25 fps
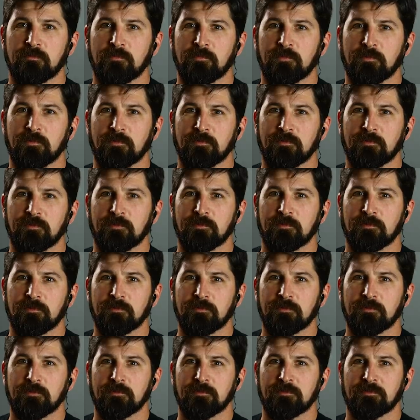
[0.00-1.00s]

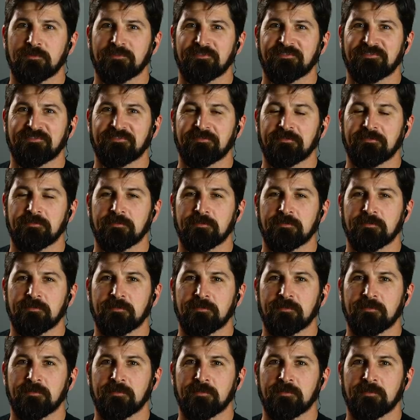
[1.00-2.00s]

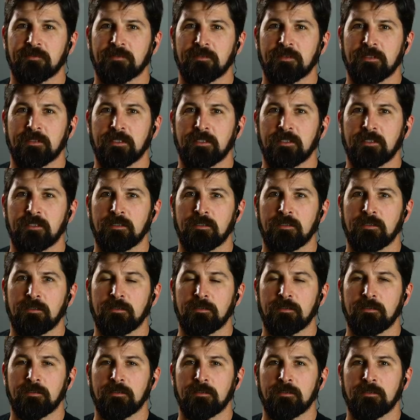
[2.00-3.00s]

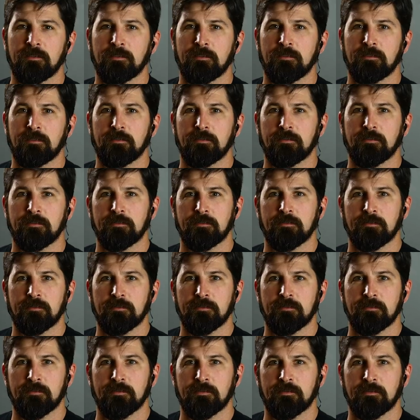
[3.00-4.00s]

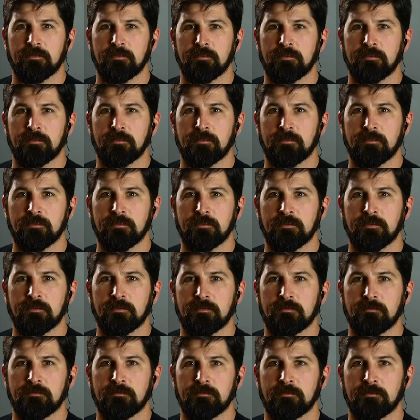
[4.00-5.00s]

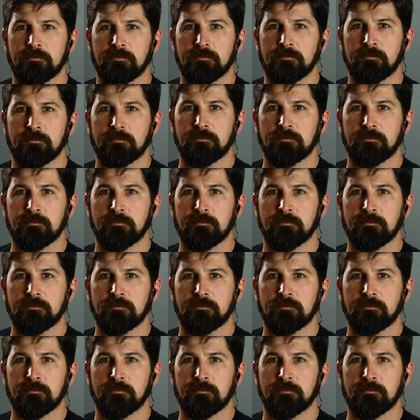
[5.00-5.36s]
(silent)